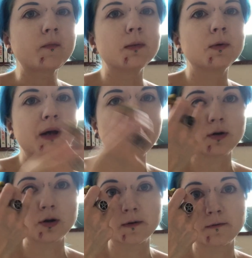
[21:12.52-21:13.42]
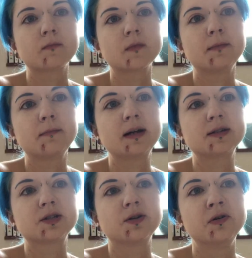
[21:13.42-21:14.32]
But we have a lot of
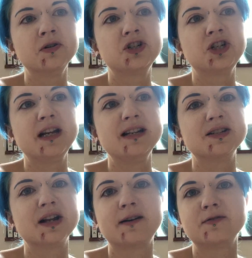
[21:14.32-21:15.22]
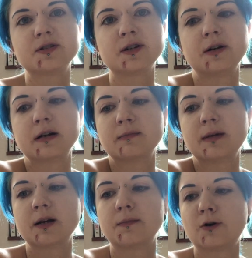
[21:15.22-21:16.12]
pasta and cheese now, so I can
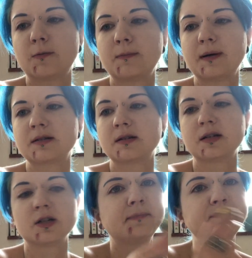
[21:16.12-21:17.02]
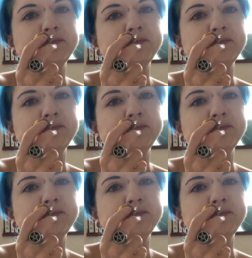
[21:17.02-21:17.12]
make a proper pasta dish.